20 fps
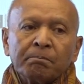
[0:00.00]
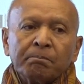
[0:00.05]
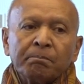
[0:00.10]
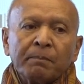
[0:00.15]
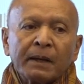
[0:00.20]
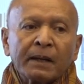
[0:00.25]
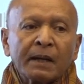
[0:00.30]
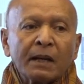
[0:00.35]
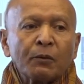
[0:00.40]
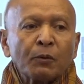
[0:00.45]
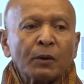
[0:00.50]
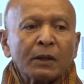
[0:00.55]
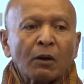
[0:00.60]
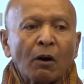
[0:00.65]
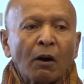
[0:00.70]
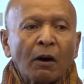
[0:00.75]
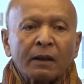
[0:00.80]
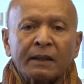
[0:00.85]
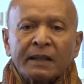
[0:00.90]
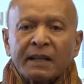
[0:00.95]
begin with
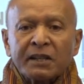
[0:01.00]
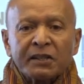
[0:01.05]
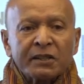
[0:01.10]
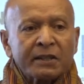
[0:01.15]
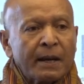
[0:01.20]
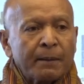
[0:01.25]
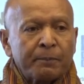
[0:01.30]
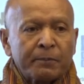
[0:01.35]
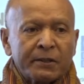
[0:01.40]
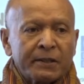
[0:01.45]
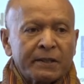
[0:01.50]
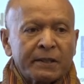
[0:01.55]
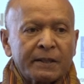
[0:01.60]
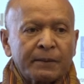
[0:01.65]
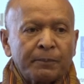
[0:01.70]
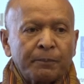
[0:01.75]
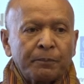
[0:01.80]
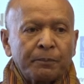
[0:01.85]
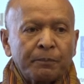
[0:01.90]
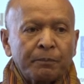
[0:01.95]
all these steps.
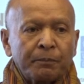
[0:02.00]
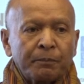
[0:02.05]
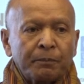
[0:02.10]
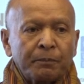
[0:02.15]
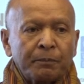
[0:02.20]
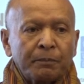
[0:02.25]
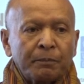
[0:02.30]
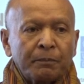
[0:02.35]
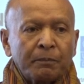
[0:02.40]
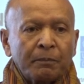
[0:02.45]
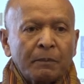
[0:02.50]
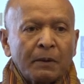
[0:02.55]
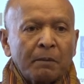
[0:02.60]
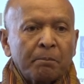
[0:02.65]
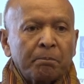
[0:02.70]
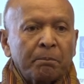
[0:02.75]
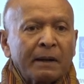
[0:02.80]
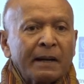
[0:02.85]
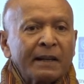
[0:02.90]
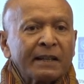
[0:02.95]

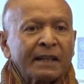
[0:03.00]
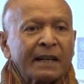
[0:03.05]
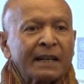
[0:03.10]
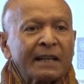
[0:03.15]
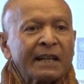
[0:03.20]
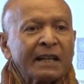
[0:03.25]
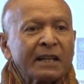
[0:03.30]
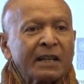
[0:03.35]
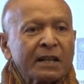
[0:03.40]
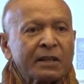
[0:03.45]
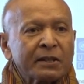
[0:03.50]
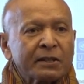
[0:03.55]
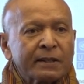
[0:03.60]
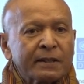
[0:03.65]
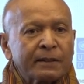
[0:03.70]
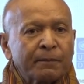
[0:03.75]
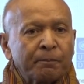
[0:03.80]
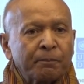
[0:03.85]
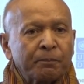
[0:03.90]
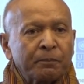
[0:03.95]
Political
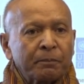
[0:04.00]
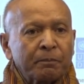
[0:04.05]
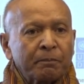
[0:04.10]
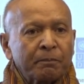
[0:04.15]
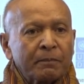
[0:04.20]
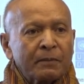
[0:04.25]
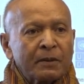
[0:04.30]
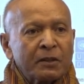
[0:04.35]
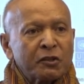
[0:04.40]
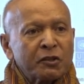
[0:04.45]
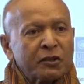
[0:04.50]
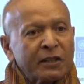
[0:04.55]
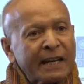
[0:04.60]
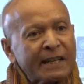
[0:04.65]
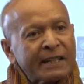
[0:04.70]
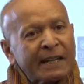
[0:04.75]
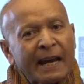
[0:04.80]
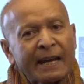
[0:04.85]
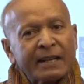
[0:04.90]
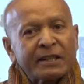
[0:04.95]
leaders,
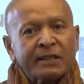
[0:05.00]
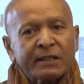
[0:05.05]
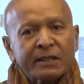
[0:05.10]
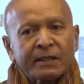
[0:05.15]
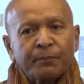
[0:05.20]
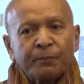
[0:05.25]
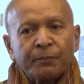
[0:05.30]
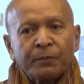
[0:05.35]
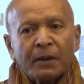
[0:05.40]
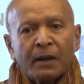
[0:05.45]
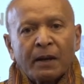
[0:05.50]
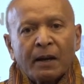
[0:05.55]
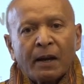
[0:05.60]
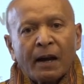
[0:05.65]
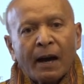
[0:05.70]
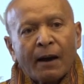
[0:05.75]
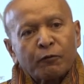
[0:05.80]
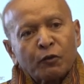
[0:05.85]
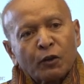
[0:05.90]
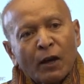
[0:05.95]
state heads
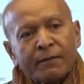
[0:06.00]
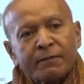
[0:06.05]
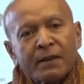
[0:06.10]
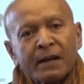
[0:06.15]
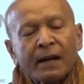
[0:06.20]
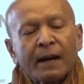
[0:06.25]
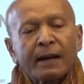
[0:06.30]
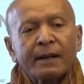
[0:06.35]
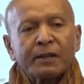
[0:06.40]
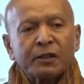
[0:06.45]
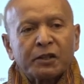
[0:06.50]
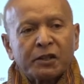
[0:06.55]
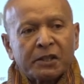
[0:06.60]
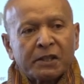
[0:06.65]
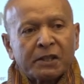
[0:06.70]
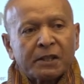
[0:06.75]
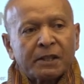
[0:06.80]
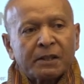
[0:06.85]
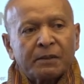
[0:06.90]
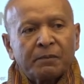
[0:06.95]
have to have the
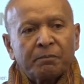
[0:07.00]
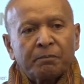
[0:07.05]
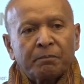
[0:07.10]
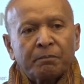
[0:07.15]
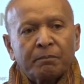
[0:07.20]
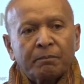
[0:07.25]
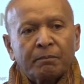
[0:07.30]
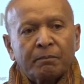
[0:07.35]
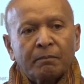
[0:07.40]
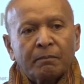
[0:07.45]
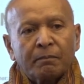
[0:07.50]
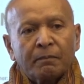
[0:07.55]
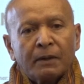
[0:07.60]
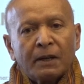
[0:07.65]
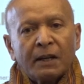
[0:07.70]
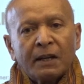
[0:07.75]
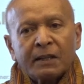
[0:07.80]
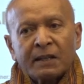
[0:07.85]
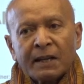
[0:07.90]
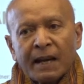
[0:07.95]
courage.
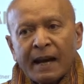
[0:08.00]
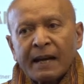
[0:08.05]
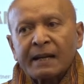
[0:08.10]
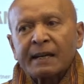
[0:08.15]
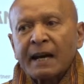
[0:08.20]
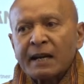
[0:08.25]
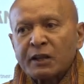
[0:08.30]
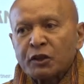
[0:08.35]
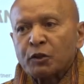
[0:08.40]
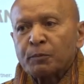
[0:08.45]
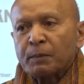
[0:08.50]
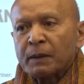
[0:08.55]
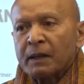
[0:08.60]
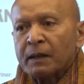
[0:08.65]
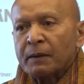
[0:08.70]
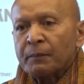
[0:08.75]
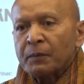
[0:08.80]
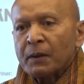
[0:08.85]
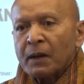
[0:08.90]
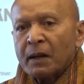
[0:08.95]
It has to
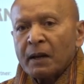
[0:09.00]
be